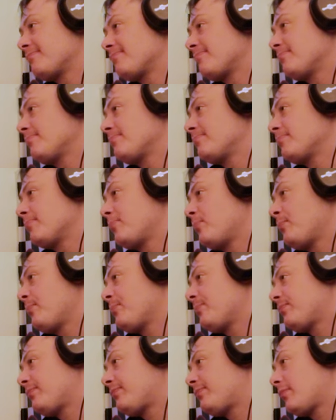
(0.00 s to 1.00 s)

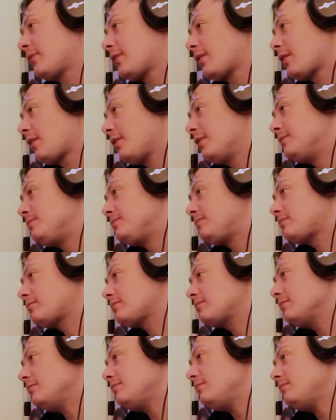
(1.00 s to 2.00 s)

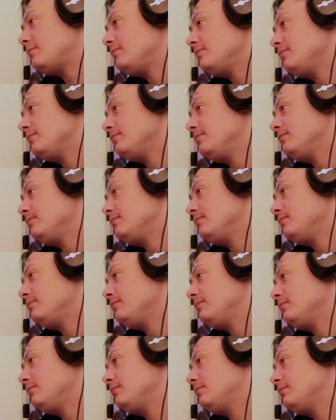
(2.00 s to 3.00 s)

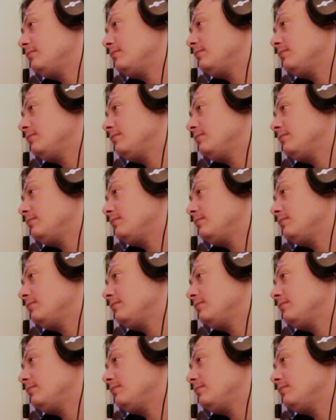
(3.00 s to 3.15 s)
The person shown says nothing.